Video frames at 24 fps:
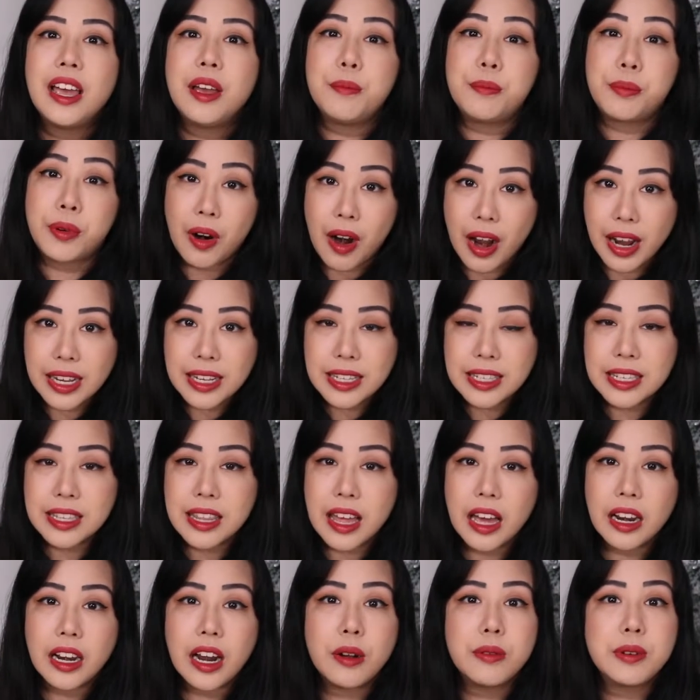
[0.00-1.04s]
Prior to
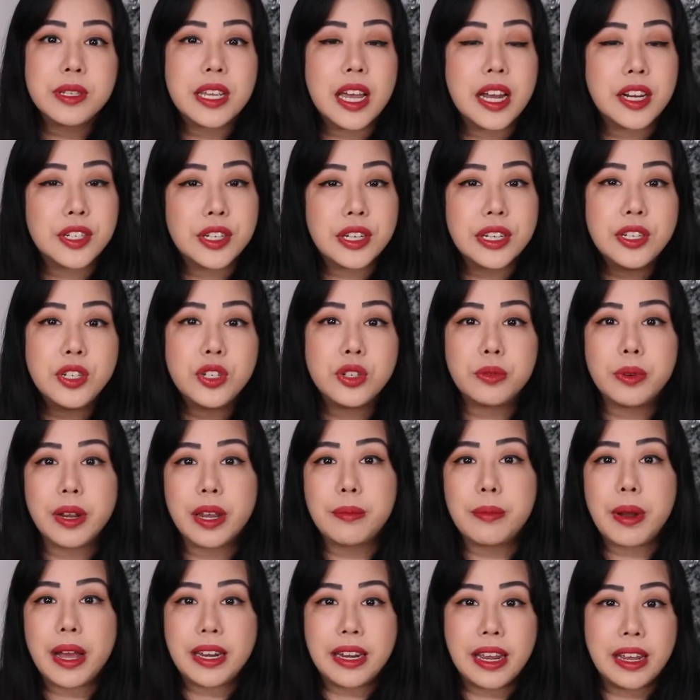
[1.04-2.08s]
that, I was actually doing
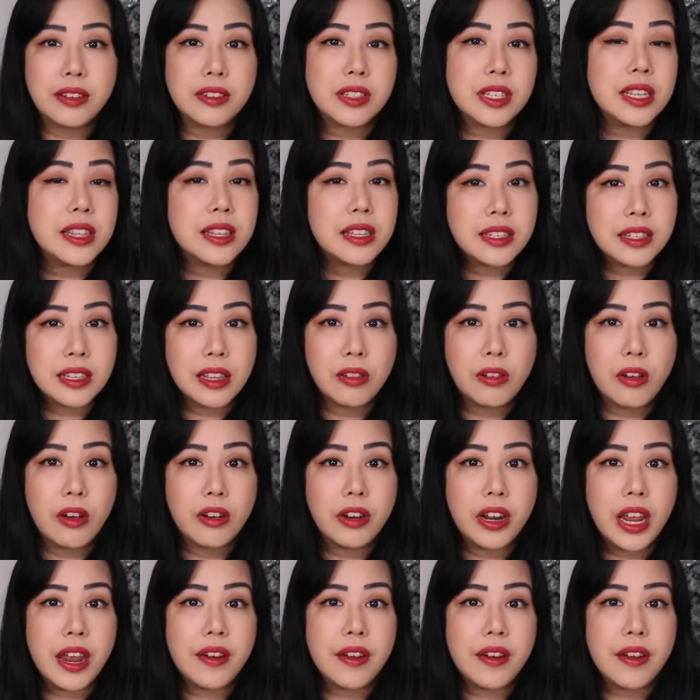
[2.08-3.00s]
my nails in the salon